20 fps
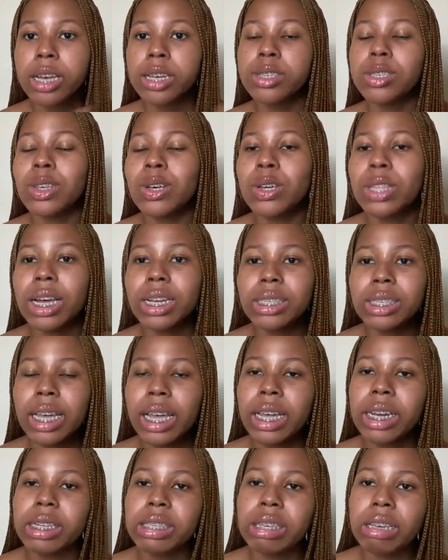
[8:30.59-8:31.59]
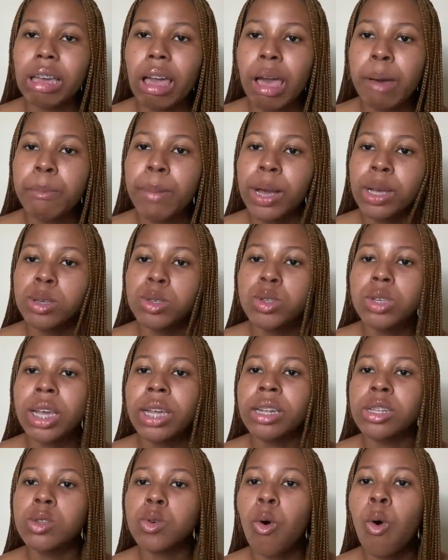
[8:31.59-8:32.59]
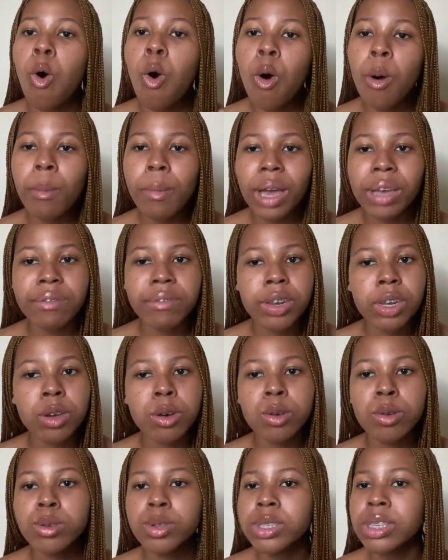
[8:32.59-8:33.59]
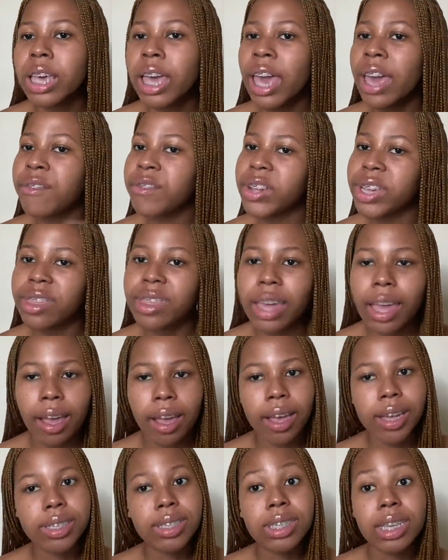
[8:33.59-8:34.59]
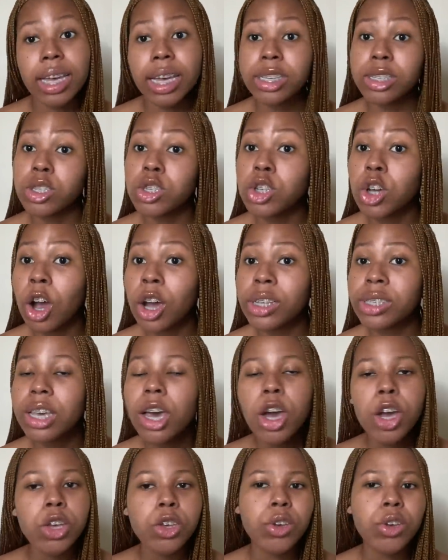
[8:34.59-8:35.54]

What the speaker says: So that's the editing app I use to edit all my videos. Everything, it's InShot.